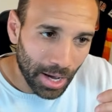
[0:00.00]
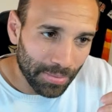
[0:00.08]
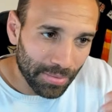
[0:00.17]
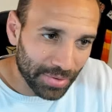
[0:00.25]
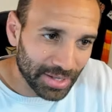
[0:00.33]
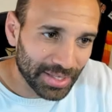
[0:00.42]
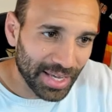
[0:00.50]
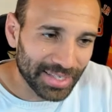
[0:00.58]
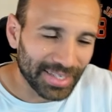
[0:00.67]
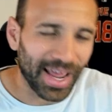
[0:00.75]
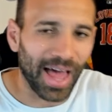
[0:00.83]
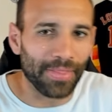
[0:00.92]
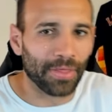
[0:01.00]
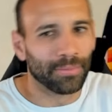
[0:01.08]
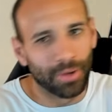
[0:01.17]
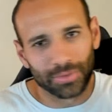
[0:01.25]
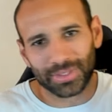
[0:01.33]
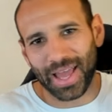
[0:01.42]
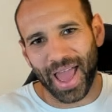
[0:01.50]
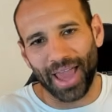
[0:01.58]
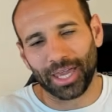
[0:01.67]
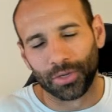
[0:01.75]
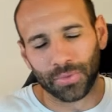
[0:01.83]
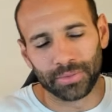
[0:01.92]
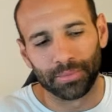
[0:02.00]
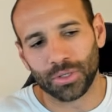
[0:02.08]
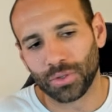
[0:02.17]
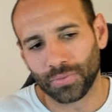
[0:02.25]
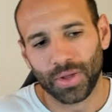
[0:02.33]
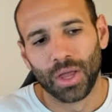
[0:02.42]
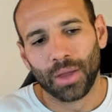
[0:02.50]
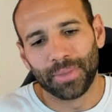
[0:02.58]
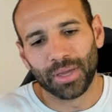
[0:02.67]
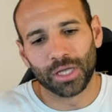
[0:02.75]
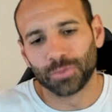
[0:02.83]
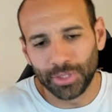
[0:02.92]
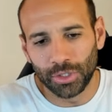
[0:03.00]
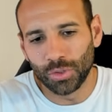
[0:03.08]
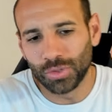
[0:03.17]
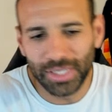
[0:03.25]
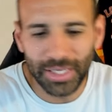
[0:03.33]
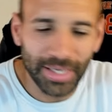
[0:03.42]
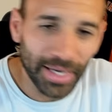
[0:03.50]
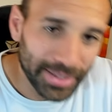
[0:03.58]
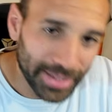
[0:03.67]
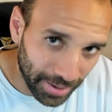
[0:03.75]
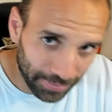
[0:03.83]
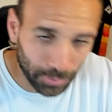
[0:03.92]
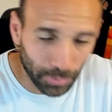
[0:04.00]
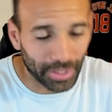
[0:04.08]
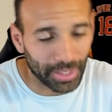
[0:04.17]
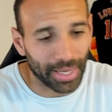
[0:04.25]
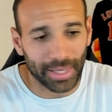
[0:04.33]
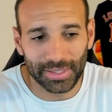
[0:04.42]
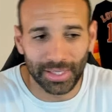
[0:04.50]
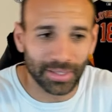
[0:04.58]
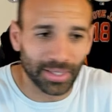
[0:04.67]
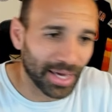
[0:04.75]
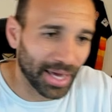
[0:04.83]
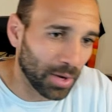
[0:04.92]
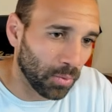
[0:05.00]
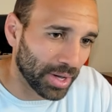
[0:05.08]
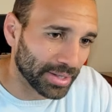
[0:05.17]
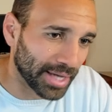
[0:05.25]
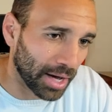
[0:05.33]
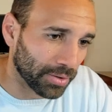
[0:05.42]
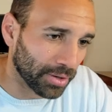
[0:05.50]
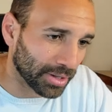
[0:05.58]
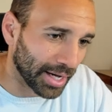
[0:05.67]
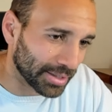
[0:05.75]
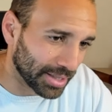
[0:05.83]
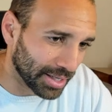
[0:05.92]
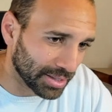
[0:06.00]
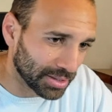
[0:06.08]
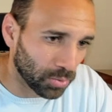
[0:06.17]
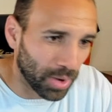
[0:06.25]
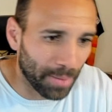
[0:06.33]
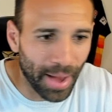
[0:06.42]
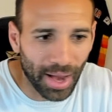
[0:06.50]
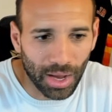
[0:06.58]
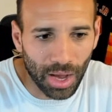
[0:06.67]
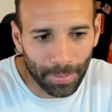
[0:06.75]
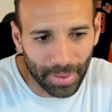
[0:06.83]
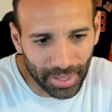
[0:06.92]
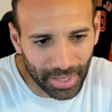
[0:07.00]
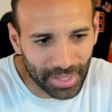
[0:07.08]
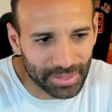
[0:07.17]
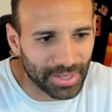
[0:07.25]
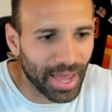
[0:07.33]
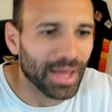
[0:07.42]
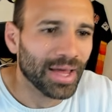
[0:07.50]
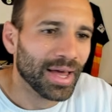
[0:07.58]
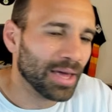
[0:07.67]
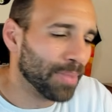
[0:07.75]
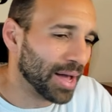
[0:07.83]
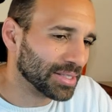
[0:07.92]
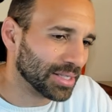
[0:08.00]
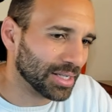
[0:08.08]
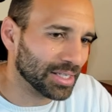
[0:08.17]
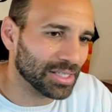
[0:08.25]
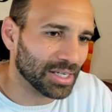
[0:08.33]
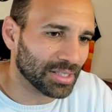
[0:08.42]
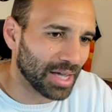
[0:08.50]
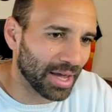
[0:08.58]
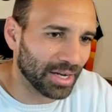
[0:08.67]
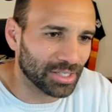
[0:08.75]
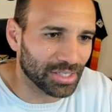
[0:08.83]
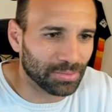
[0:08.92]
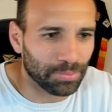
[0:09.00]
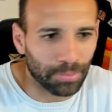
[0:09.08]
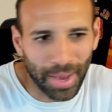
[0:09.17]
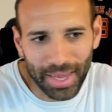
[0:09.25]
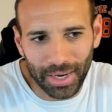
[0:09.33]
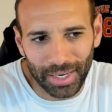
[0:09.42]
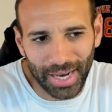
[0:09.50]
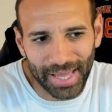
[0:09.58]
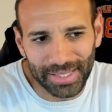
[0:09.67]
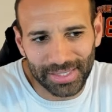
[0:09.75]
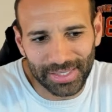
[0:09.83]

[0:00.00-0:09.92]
this is not the most accurate move because we do see king to f3. And like I said, the king went down here like this, went back up, and he basically just kind of just made a light